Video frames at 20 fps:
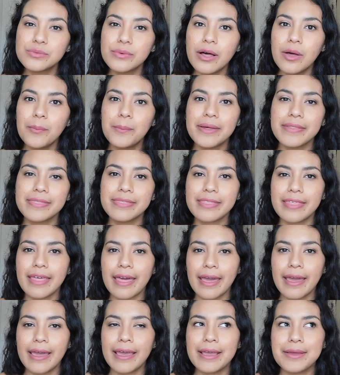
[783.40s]
well, but
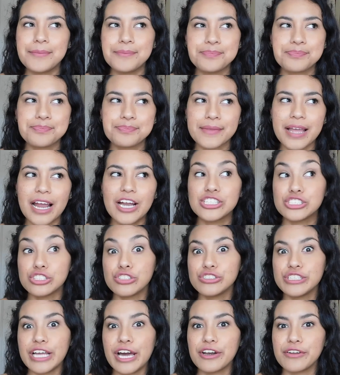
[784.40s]
they are
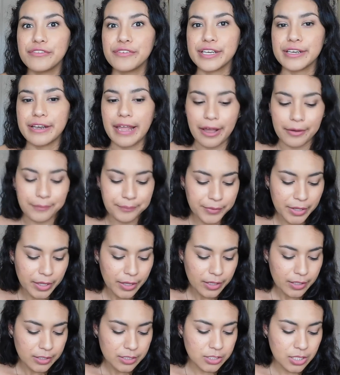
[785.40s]
sold out of it now.
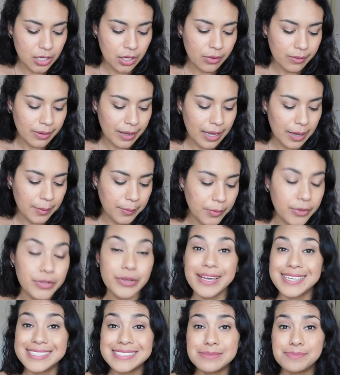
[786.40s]
So will
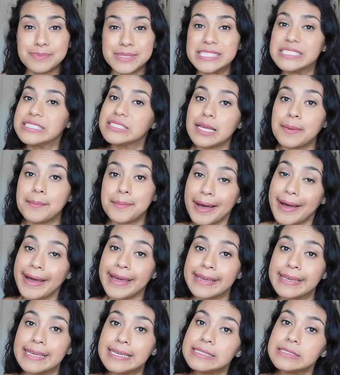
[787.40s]
you guys please stop
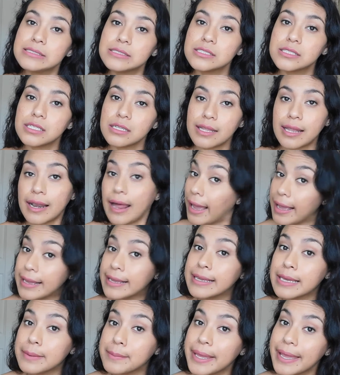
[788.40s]
buying it so that I
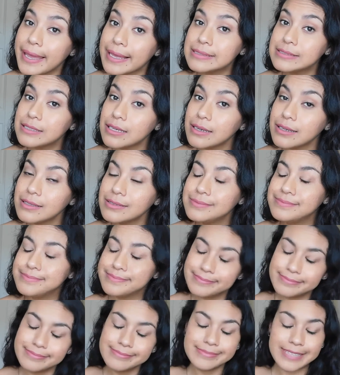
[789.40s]
can get my hands on it?
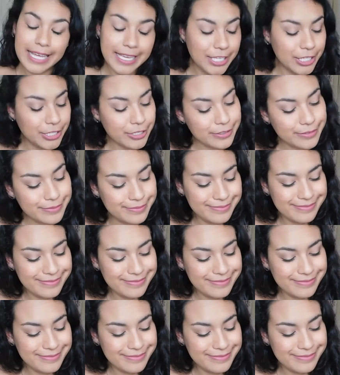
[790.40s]
Thank you.